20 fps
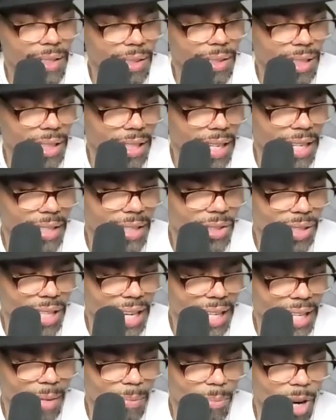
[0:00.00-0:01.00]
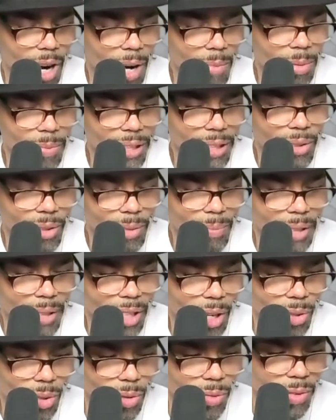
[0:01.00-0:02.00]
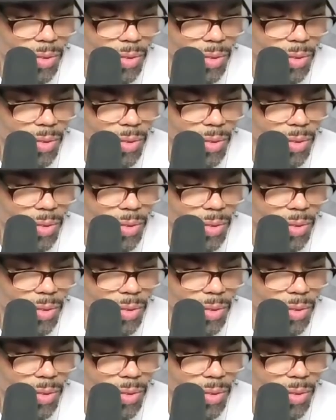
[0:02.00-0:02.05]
to answer that, I'm probably going to be all over